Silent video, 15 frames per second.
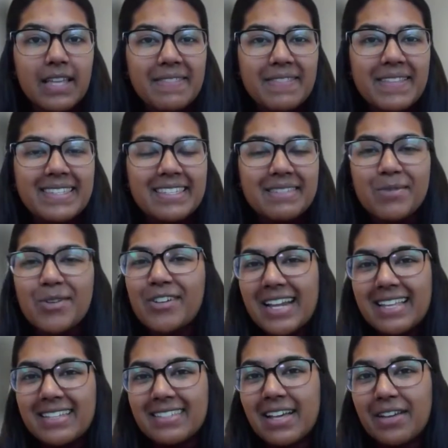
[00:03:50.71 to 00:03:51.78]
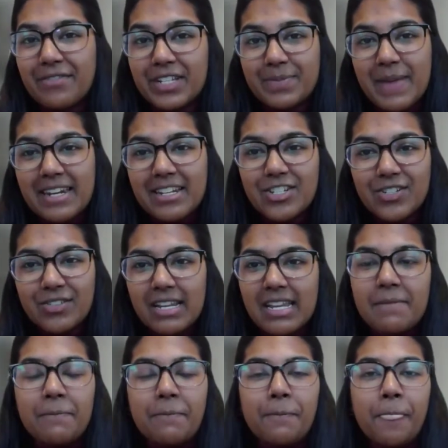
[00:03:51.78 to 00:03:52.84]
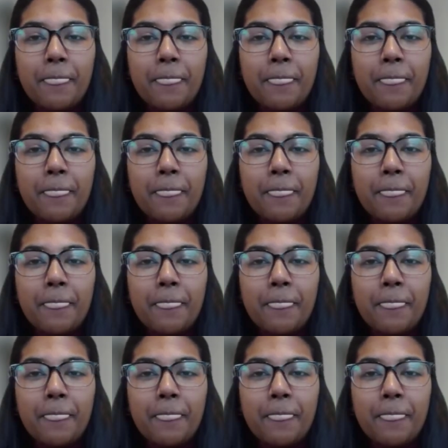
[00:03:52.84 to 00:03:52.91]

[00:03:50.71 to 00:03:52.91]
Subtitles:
And this is more or less self-explanatory.